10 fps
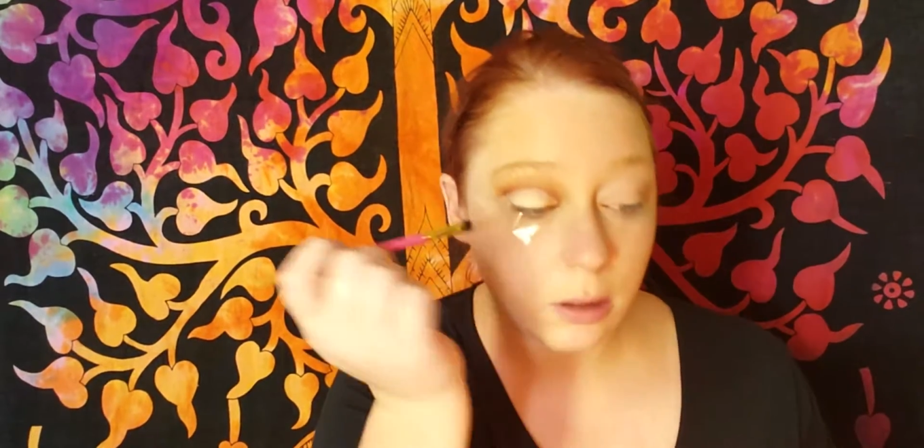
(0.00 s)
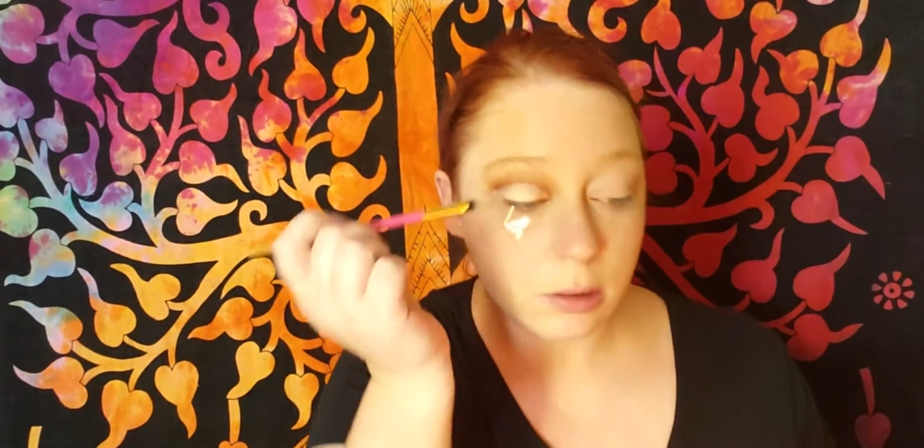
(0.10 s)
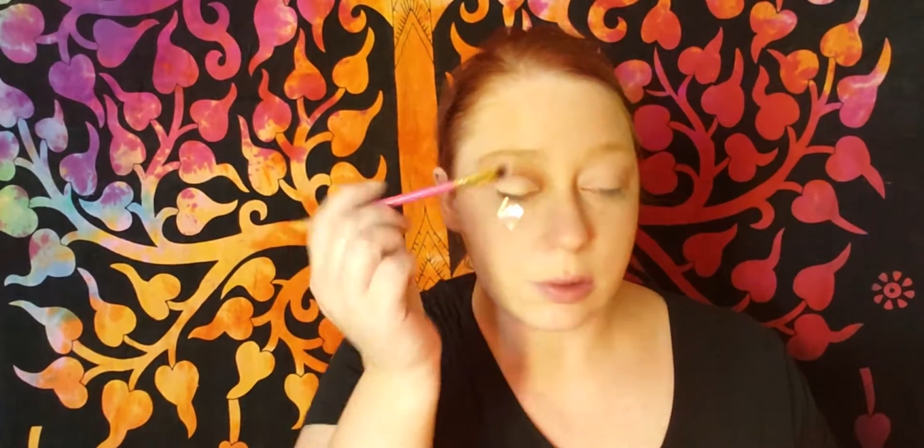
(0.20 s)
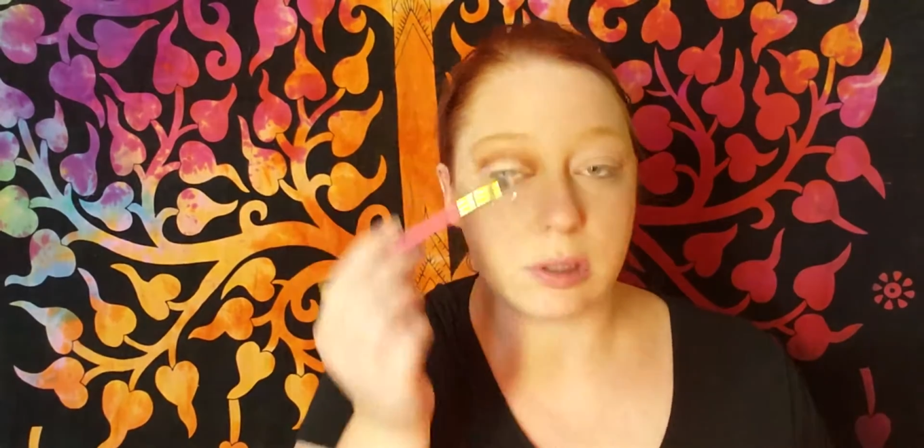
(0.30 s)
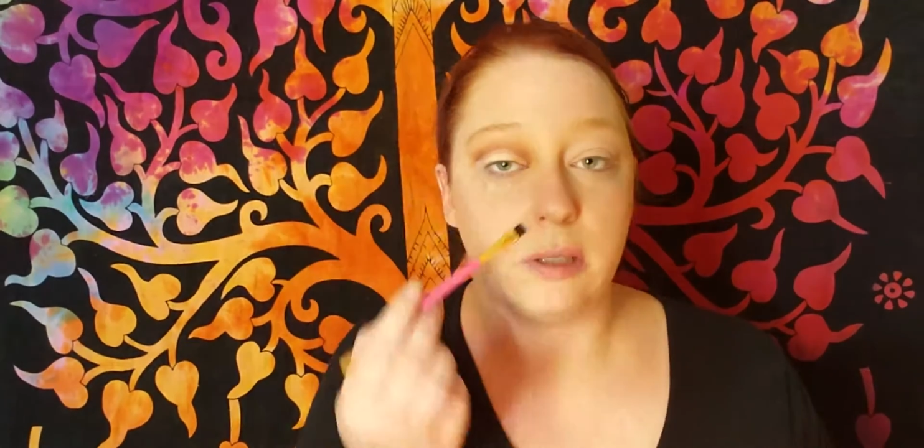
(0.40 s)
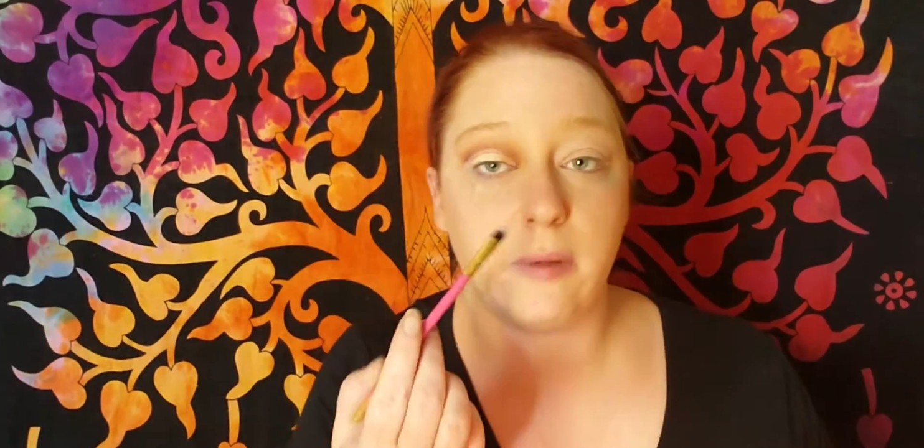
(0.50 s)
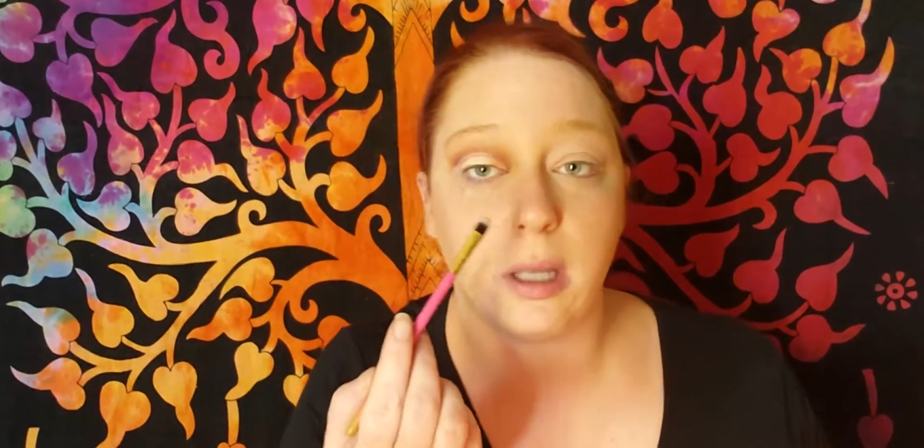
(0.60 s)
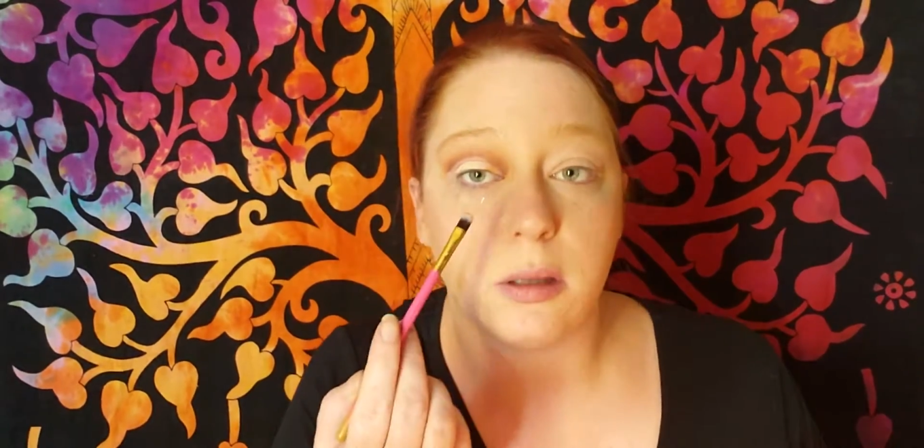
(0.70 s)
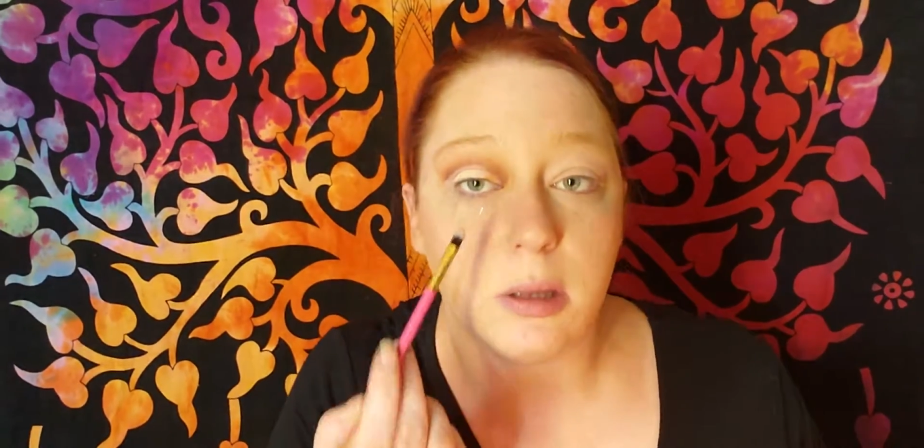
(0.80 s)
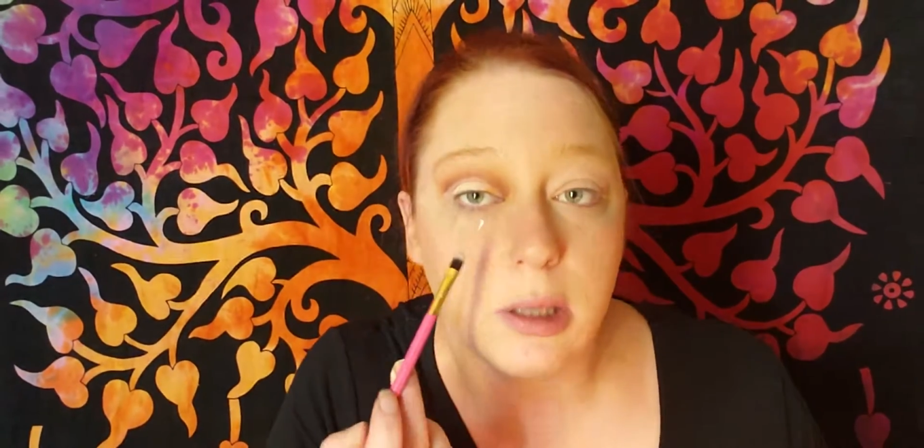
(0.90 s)
I'm just leaving
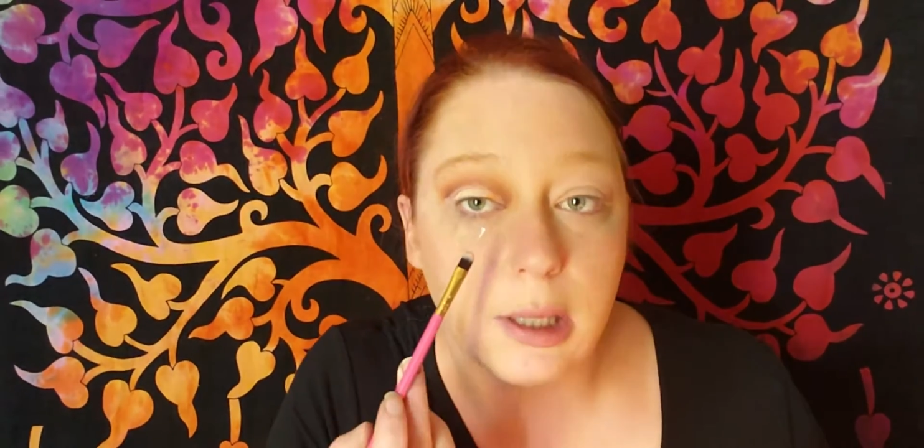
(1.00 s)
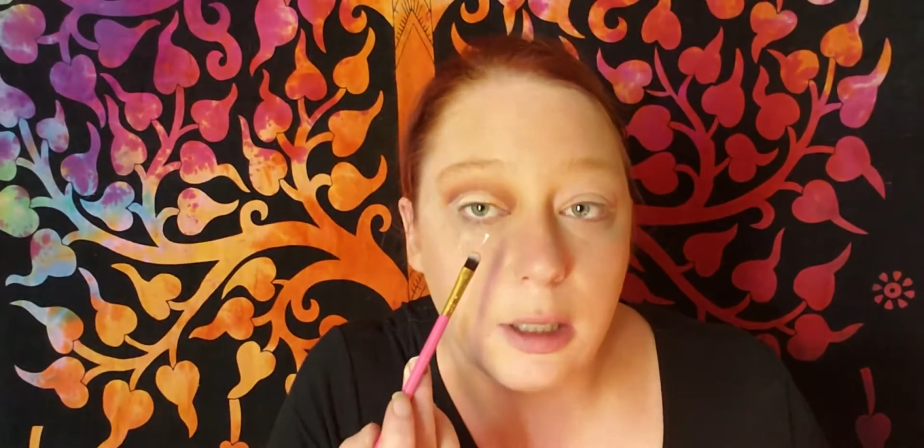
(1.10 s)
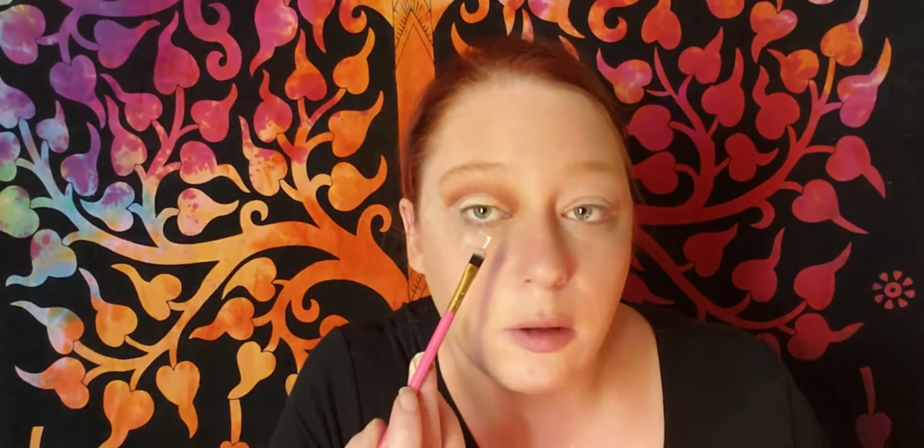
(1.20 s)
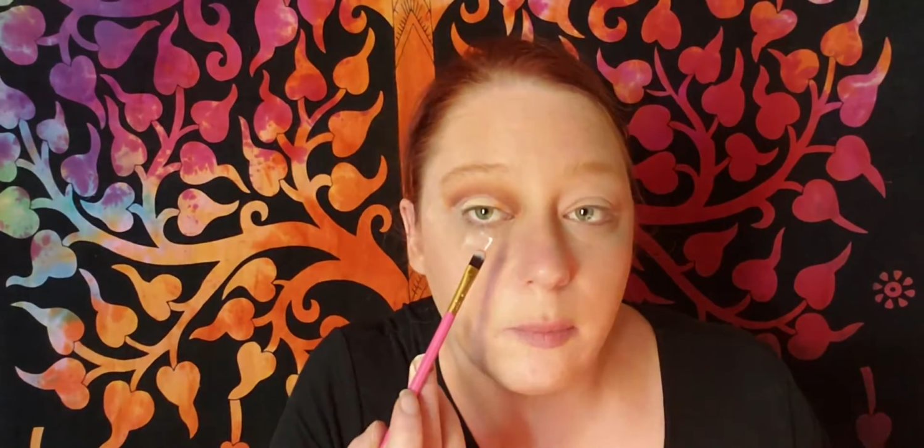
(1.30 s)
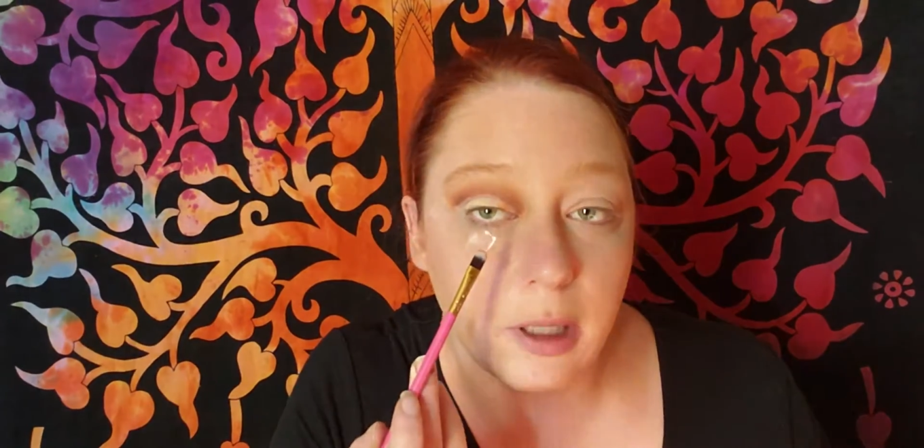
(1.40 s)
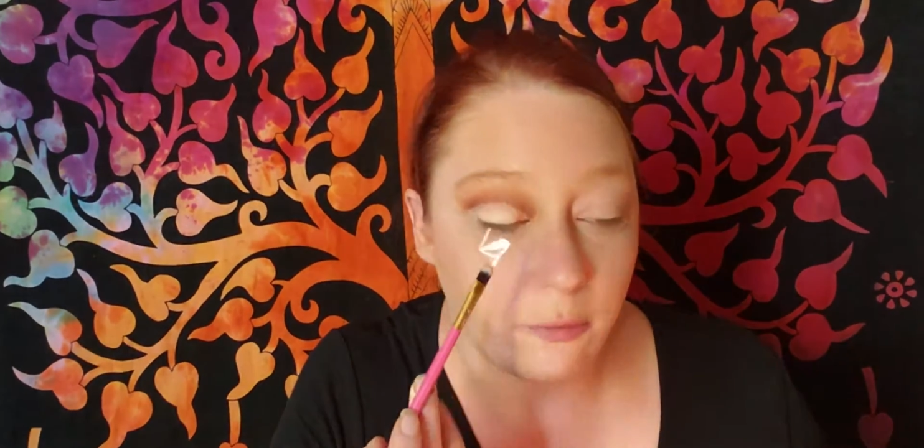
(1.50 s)
a little bit